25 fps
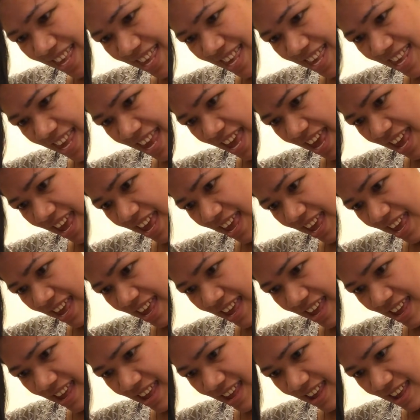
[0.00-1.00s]

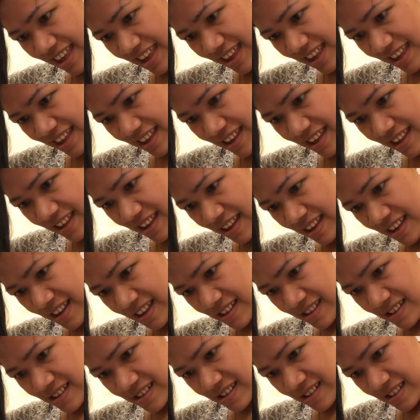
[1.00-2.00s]
Yay!
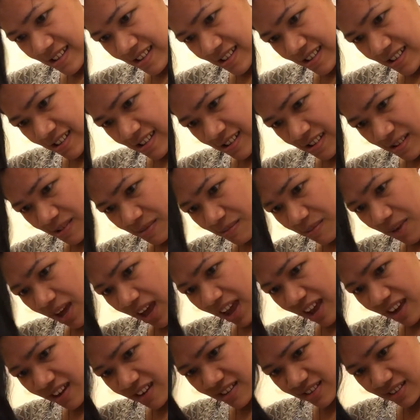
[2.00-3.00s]
My
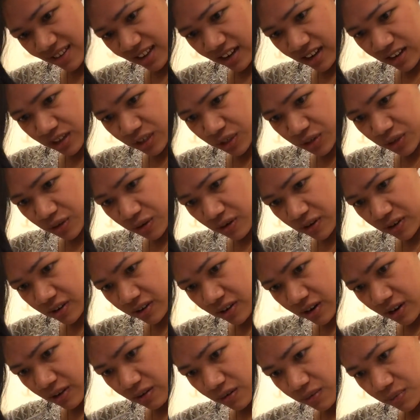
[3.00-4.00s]
hair is getting shorter
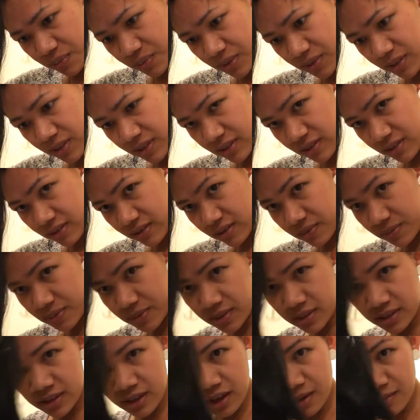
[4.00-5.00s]
now.
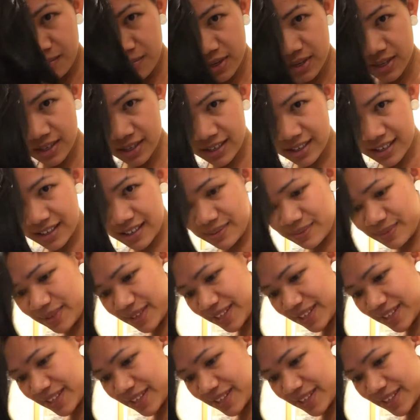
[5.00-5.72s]
Oops, I missed a little